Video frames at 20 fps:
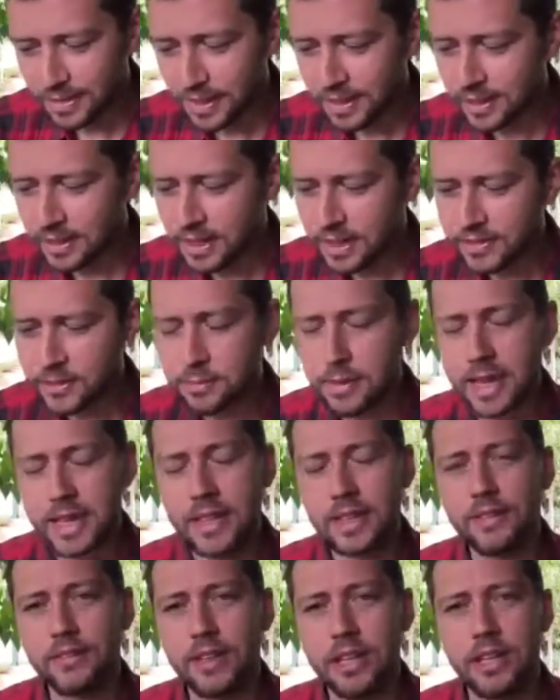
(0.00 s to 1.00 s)
Even
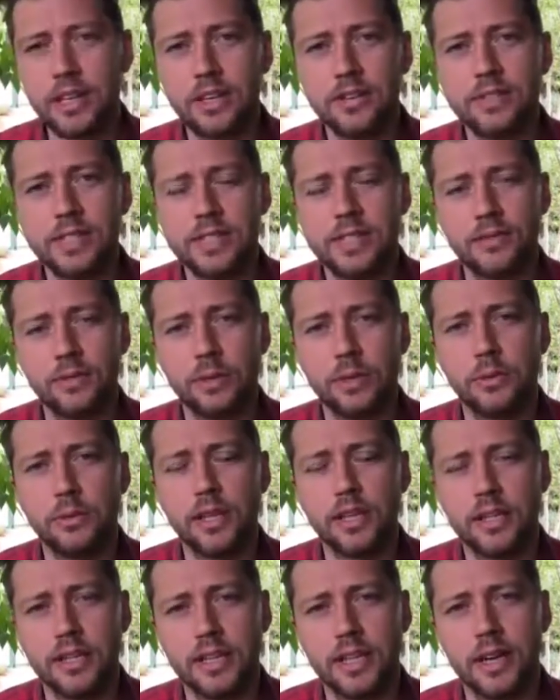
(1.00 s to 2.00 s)
making a video of yourself, we
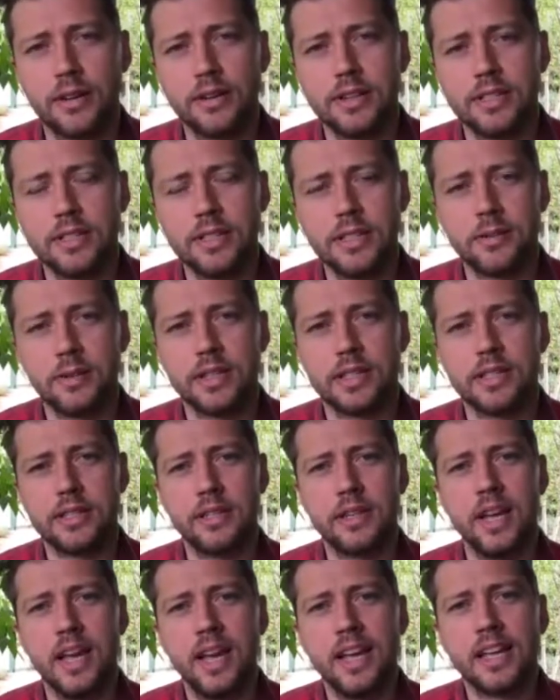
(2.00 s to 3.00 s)
really encourage this one.
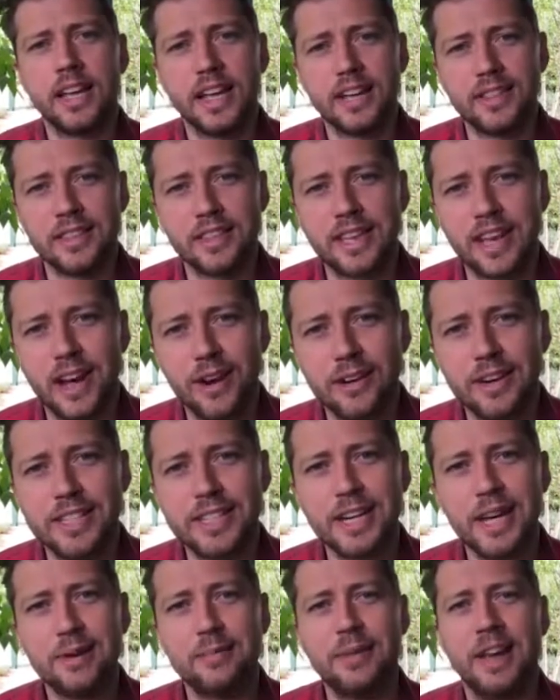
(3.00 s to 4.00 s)
So get the
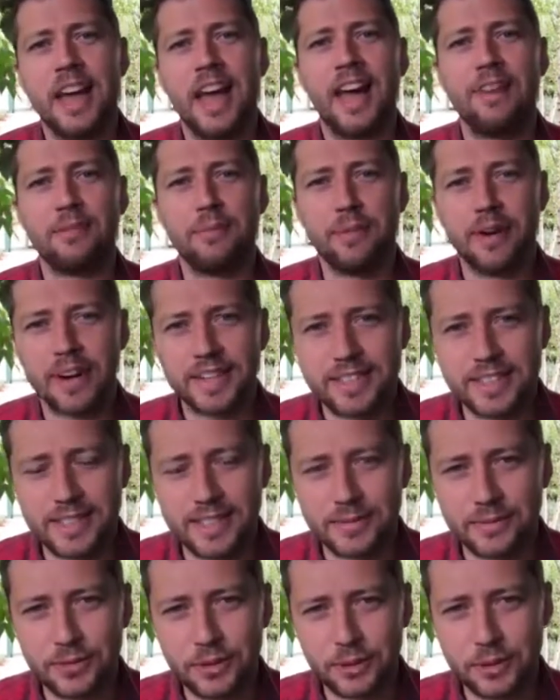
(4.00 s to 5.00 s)
courage up, have a practice
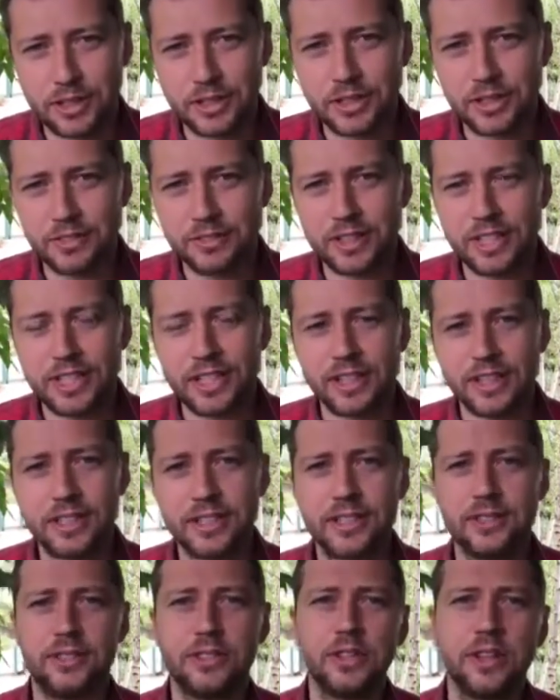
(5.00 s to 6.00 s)
at doing little
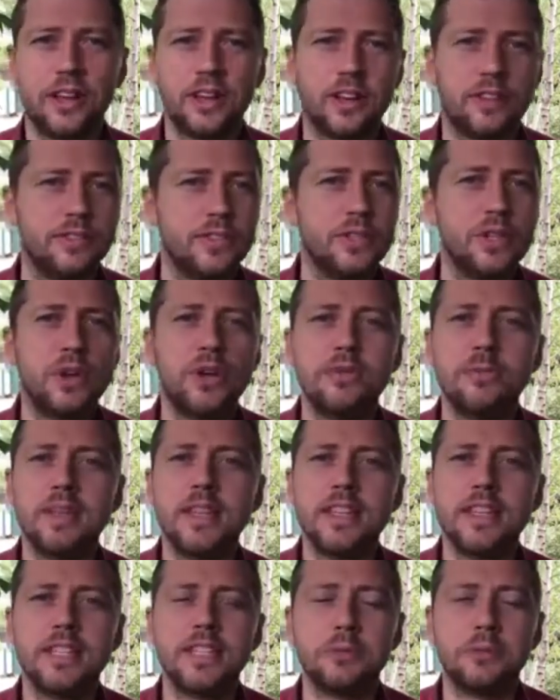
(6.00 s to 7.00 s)
videos for 2
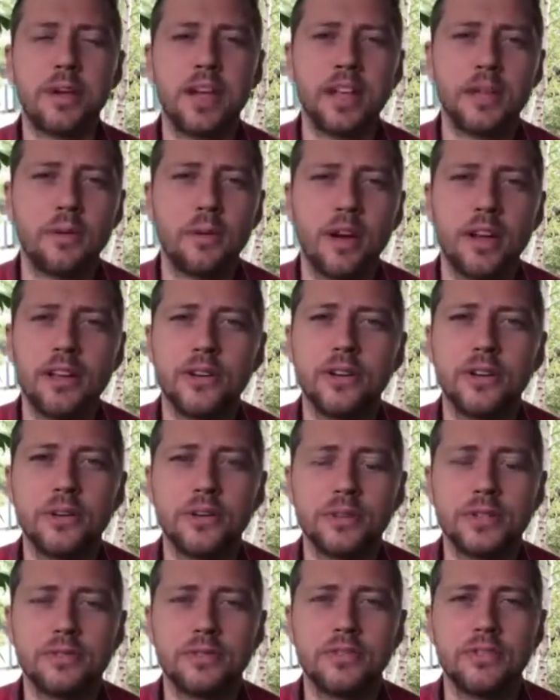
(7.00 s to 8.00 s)
minutes explaining why you're an
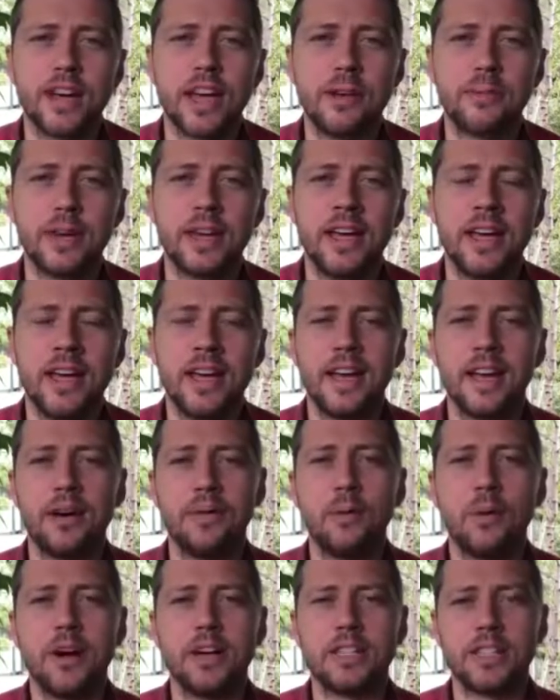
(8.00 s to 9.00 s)
awesome farmer
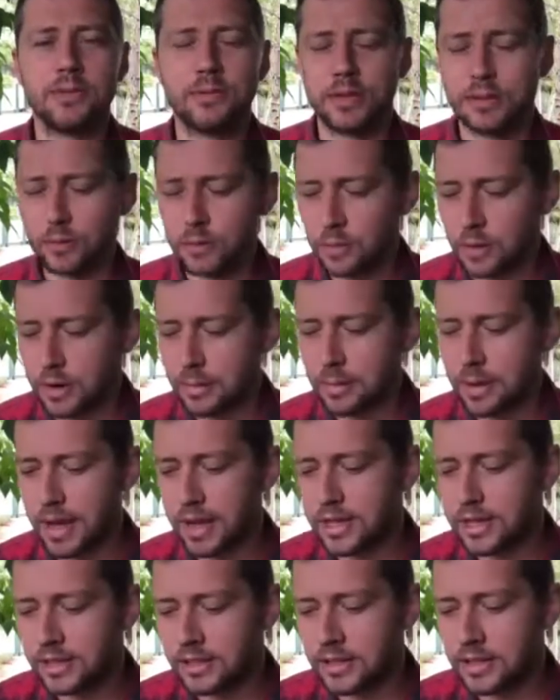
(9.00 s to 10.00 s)
and why someone would want to
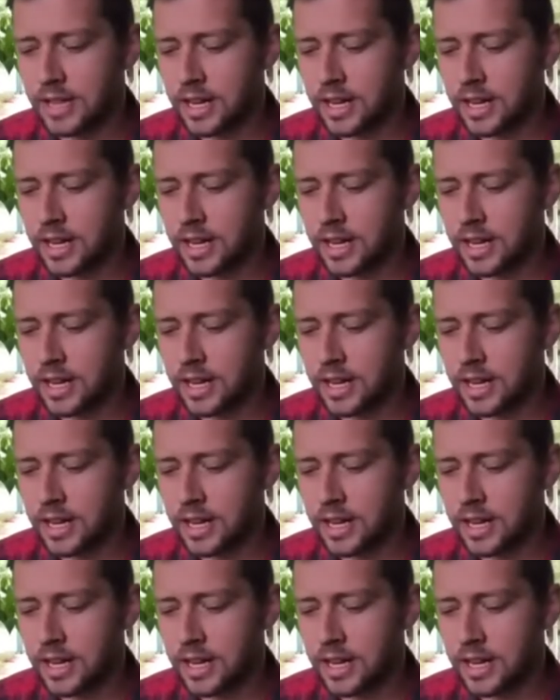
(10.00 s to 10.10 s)
back you.